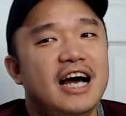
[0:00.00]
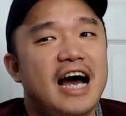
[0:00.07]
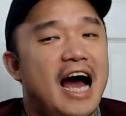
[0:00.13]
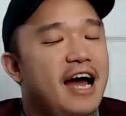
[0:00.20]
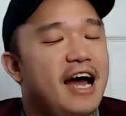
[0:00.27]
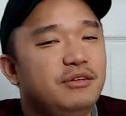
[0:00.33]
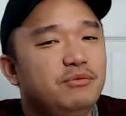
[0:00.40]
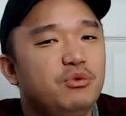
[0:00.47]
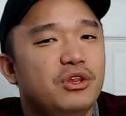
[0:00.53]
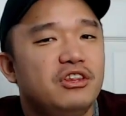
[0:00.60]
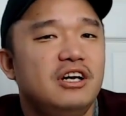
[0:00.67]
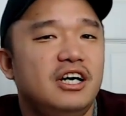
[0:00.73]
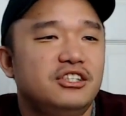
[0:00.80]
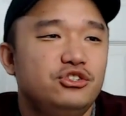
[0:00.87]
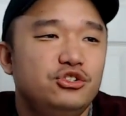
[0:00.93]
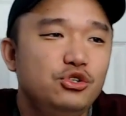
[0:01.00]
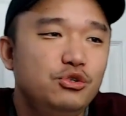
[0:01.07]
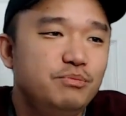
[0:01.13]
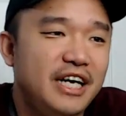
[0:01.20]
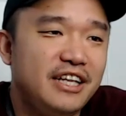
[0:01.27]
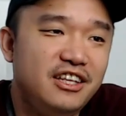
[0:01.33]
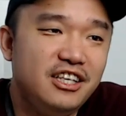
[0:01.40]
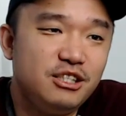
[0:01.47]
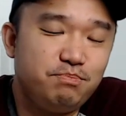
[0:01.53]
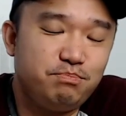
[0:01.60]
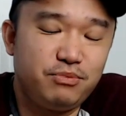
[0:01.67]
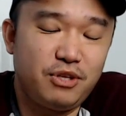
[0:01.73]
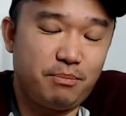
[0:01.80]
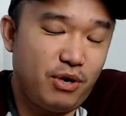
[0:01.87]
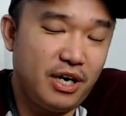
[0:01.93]
I would assume that
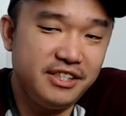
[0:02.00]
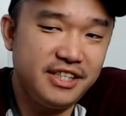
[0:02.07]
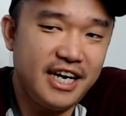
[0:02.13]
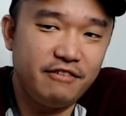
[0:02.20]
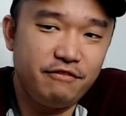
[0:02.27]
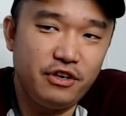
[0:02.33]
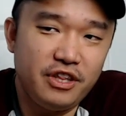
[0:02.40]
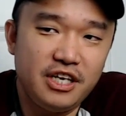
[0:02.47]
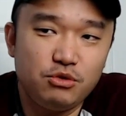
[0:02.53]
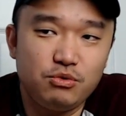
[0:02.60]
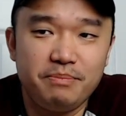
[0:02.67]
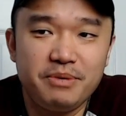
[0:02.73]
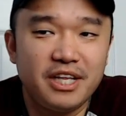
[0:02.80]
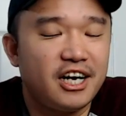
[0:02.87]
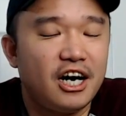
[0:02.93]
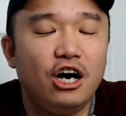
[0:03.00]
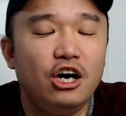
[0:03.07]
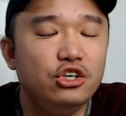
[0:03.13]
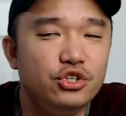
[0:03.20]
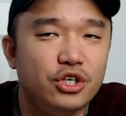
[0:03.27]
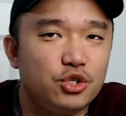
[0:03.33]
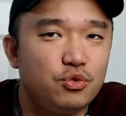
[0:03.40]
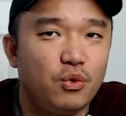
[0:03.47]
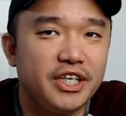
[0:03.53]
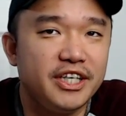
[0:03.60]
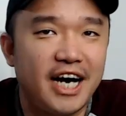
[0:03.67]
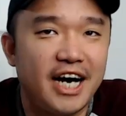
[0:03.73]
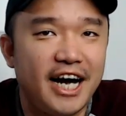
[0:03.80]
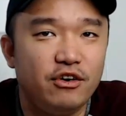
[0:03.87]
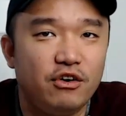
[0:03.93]
the price tag for this would be like
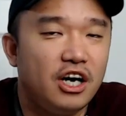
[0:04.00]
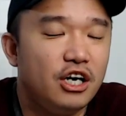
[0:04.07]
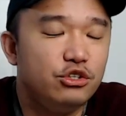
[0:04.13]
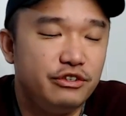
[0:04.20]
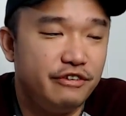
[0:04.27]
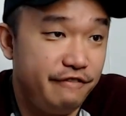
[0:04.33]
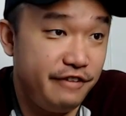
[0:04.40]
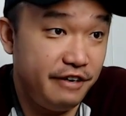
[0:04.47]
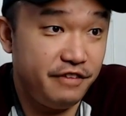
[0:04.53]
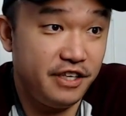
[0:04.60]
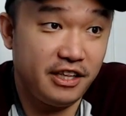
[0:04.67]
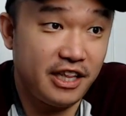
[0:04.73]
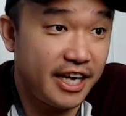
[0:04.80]
129 or 150.